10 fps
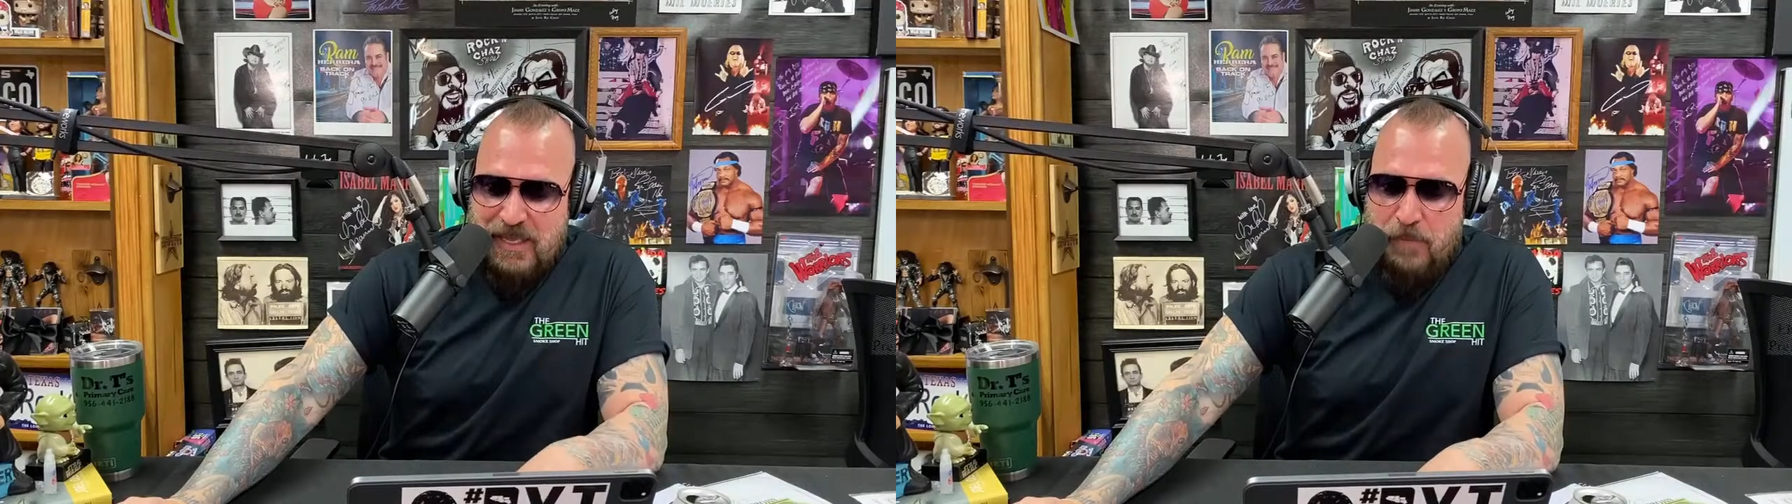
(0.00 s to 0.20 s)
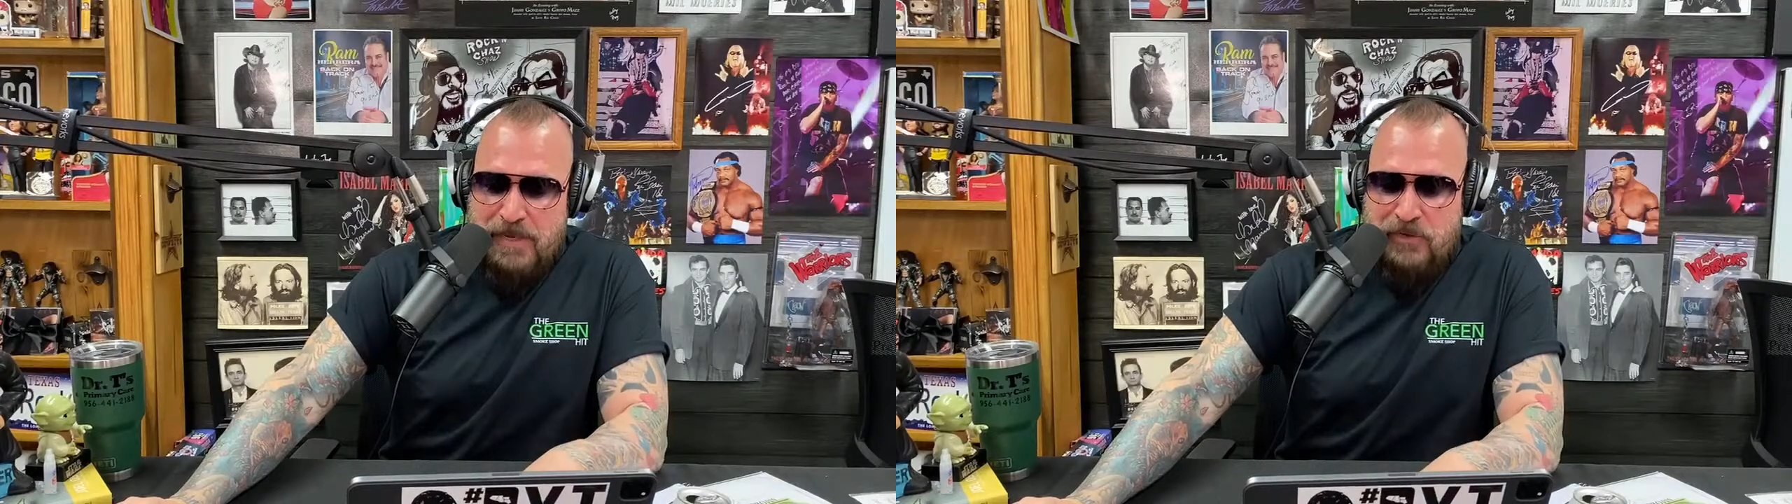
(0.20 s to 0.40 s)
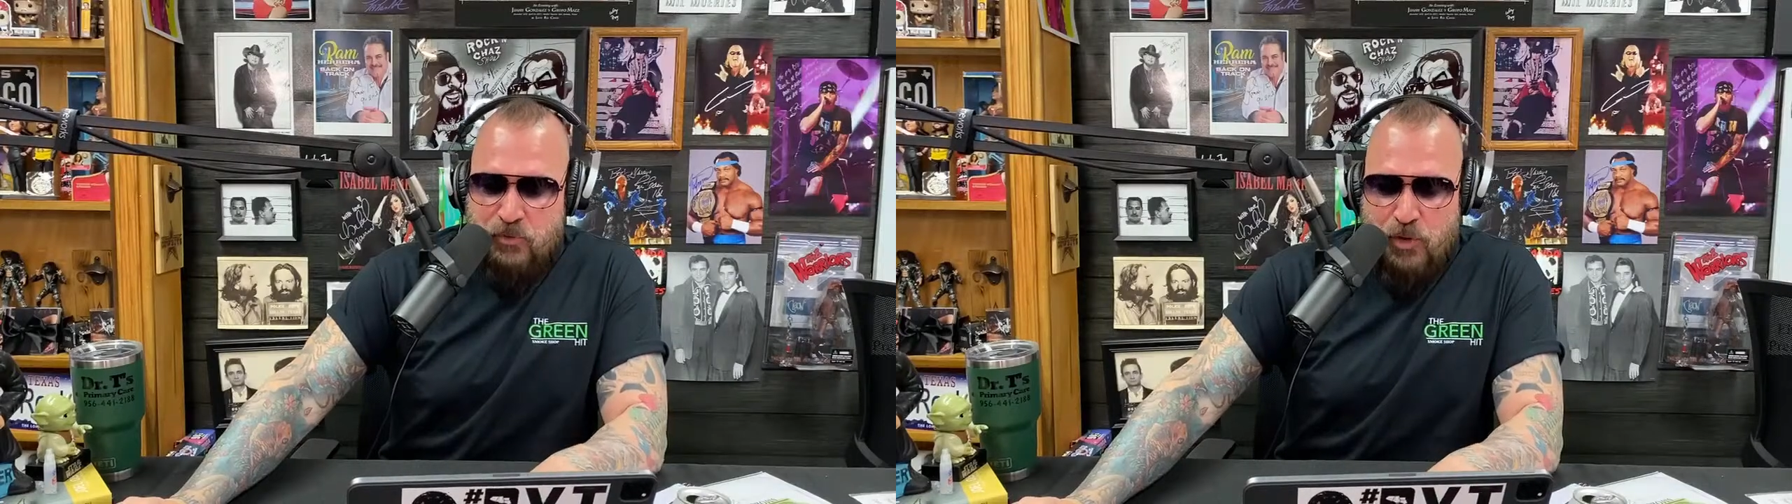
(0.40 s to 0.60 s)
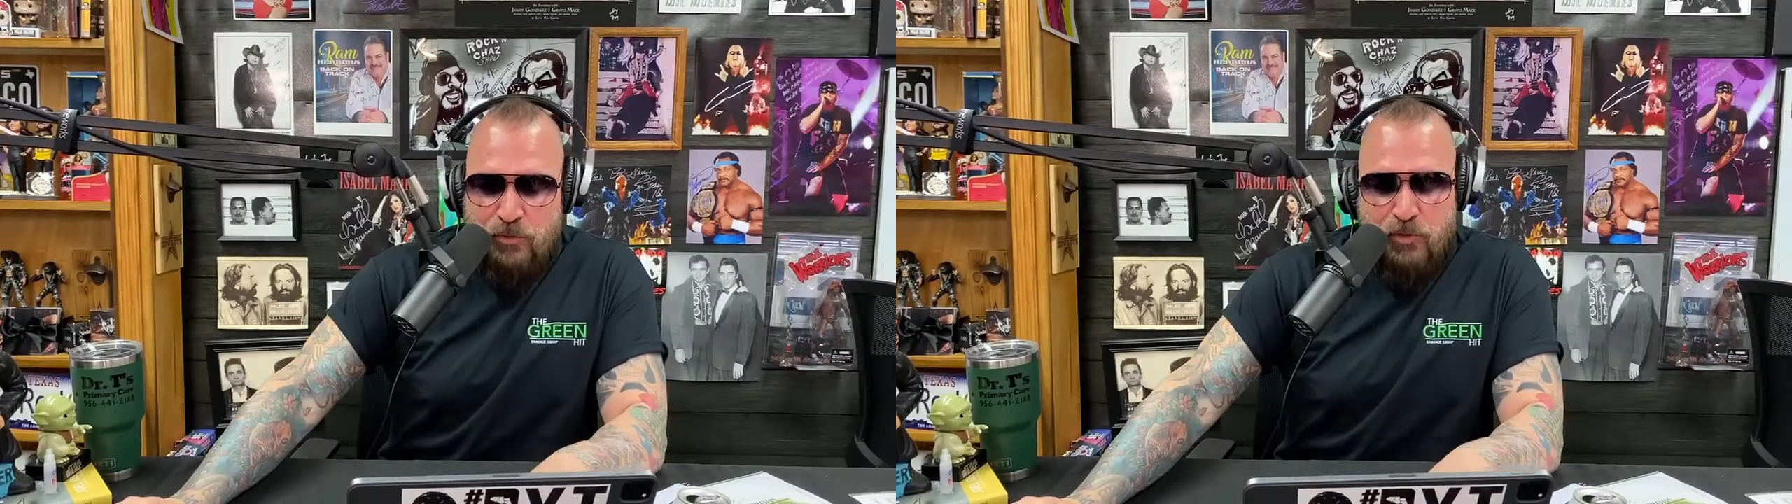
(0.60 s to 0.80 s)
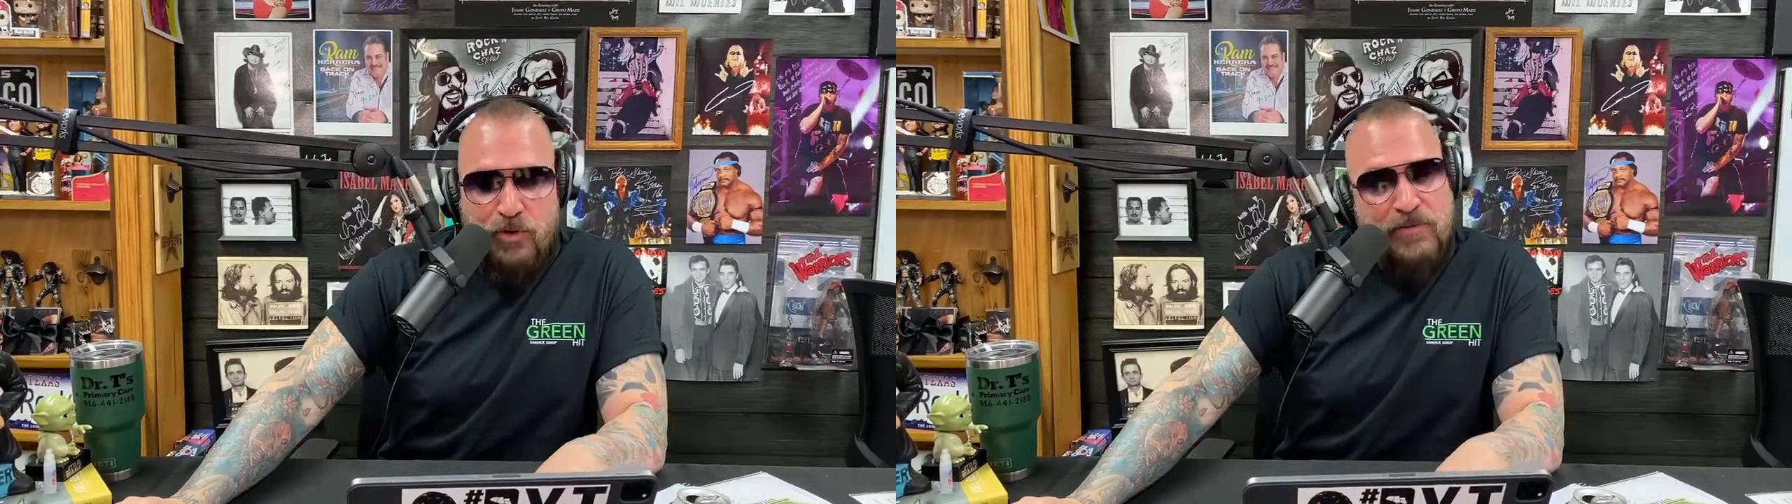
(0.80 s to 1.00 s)
How many
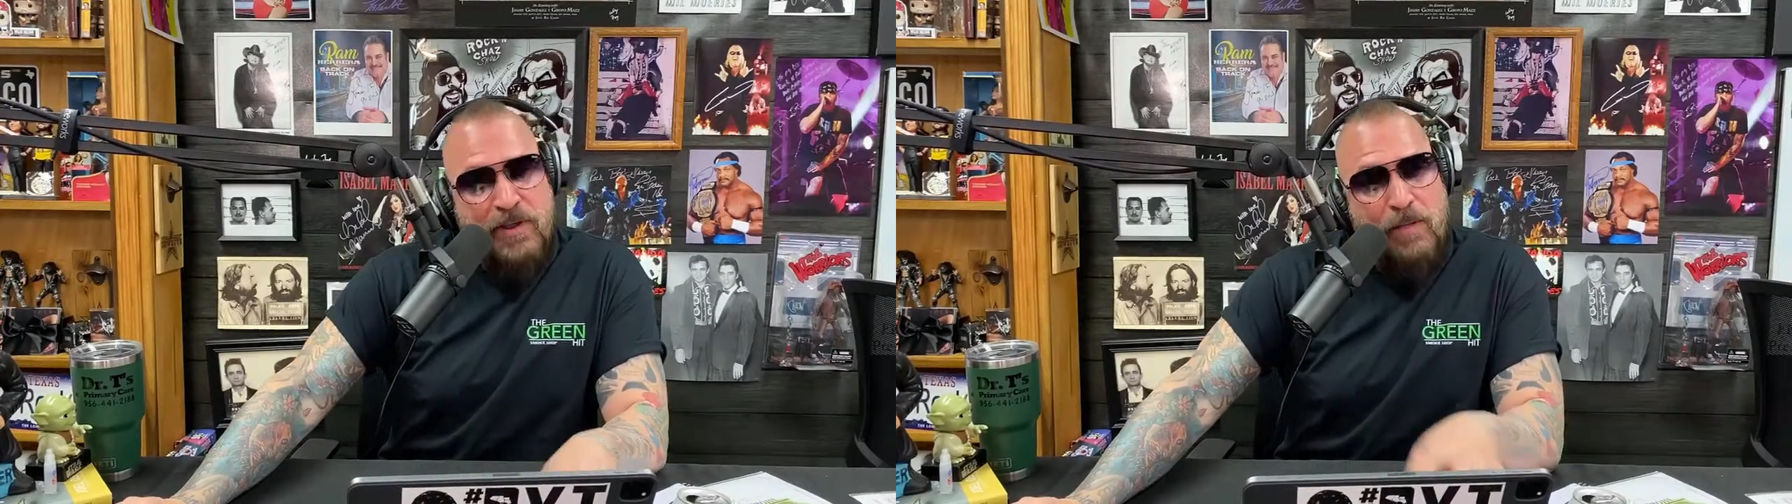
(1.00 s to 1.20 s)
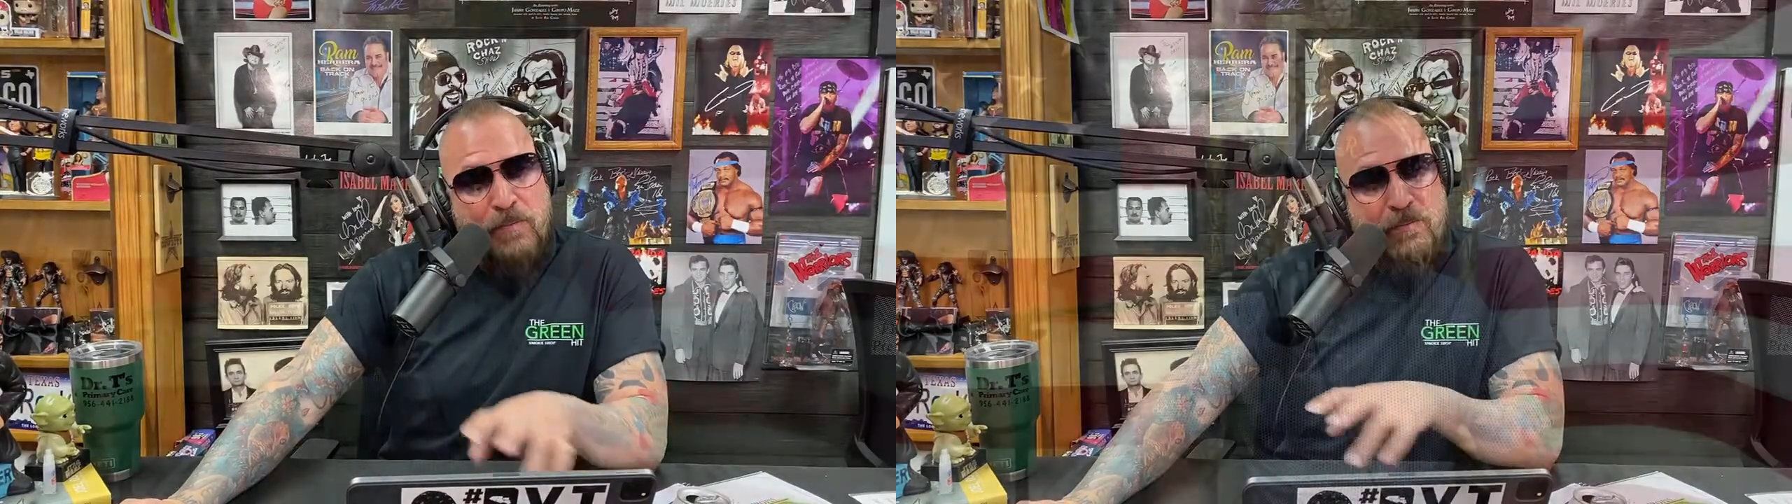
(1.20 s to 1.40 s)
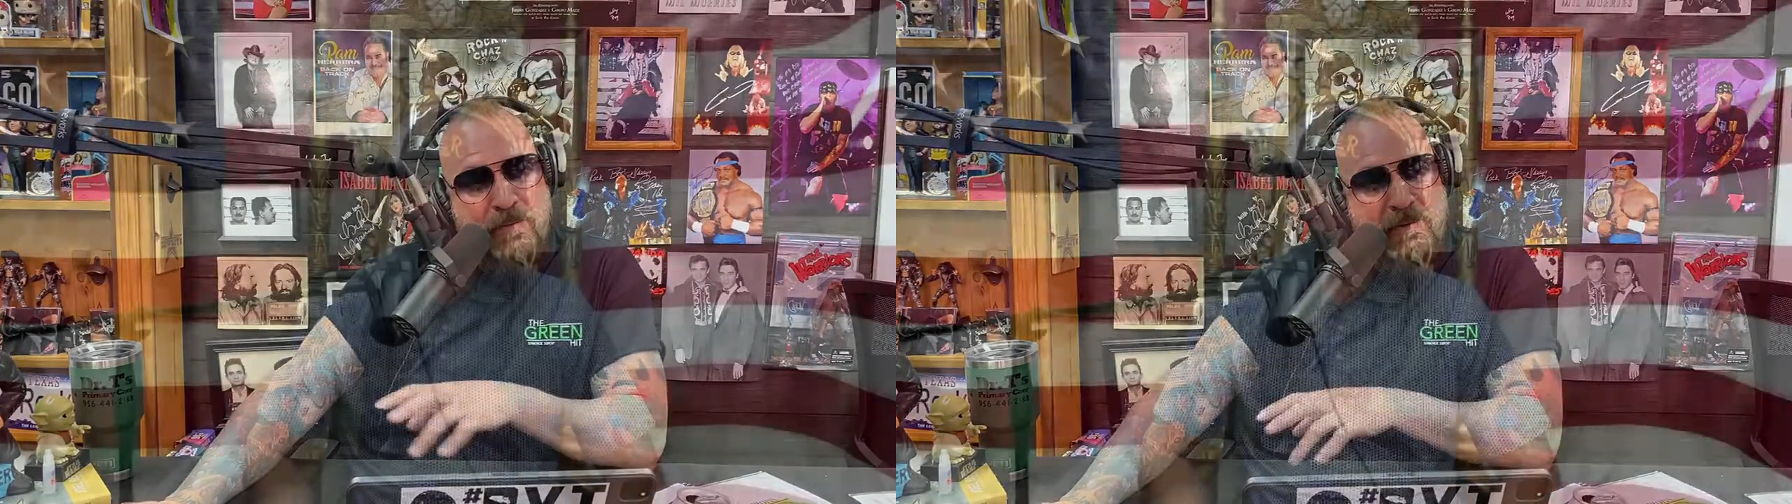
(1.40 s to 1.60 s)
songs are on this album?